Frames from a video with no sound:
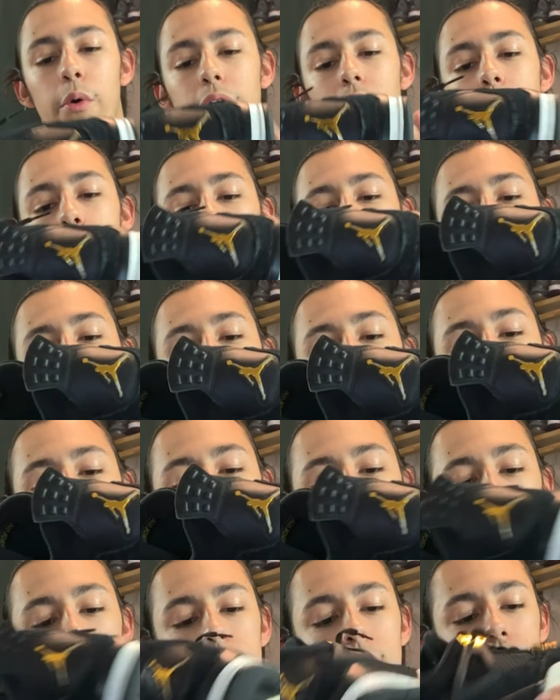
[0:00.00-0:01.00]
and I would be
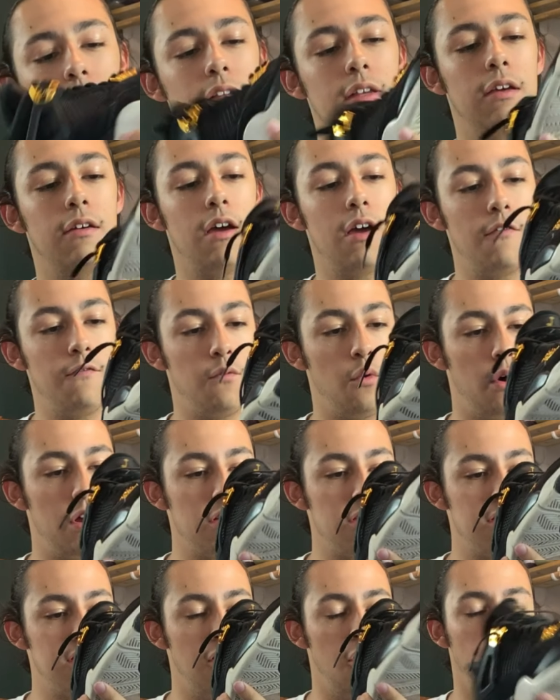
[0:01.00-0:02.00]
giving it for a
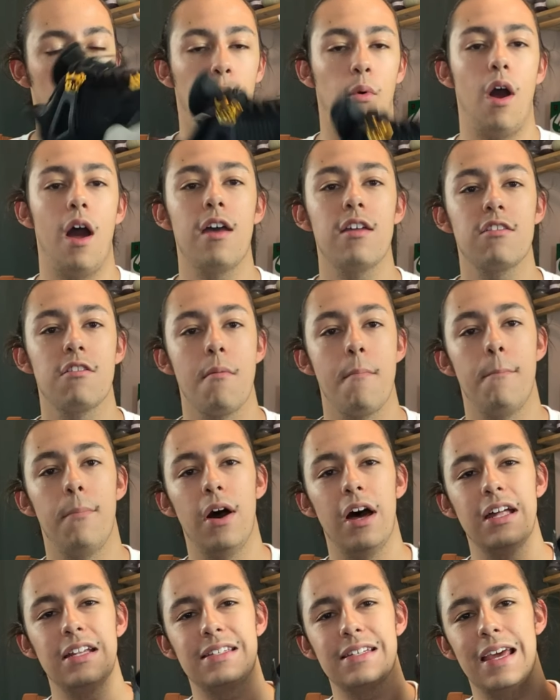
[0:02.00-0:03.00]
steal price,
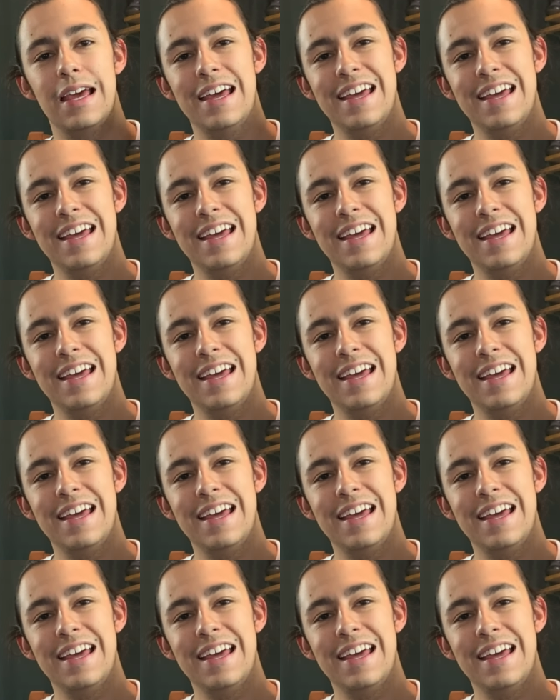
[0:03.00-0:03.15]
but